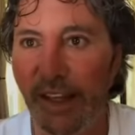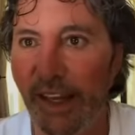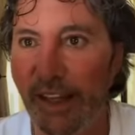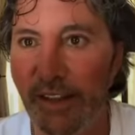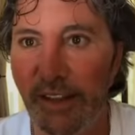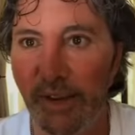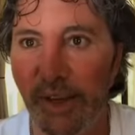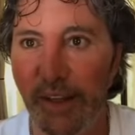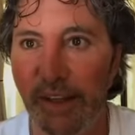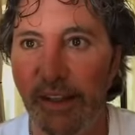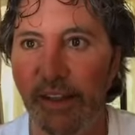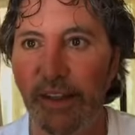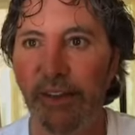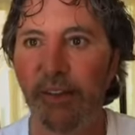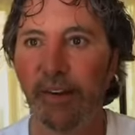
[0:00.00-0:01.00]
Can't do
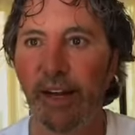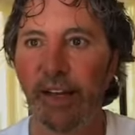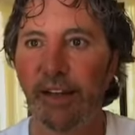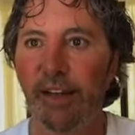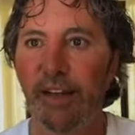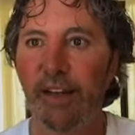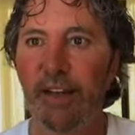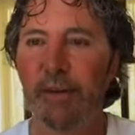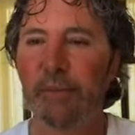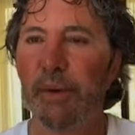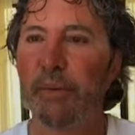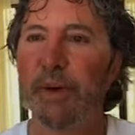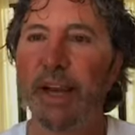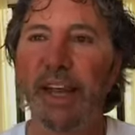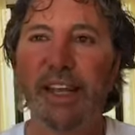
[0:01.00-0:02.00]
it, right?
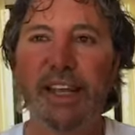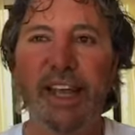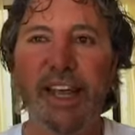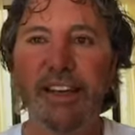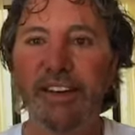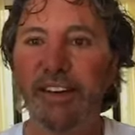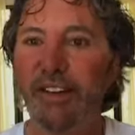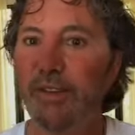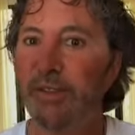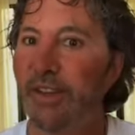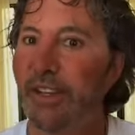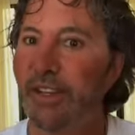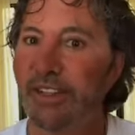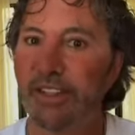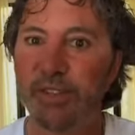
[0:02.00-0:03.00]
But what I can do,
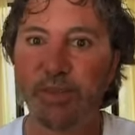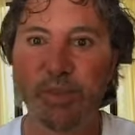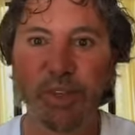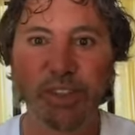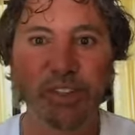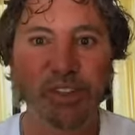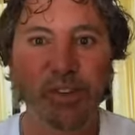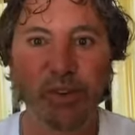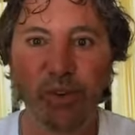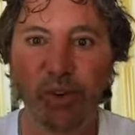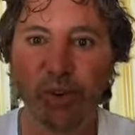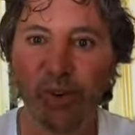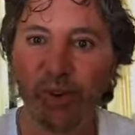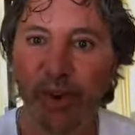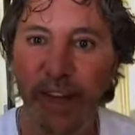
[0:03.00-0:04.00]
and this is what's so
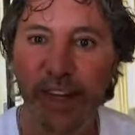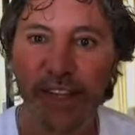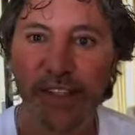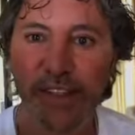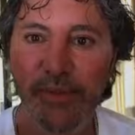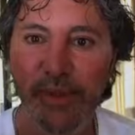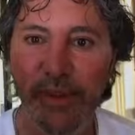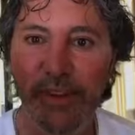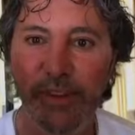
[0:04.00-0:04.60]
crazy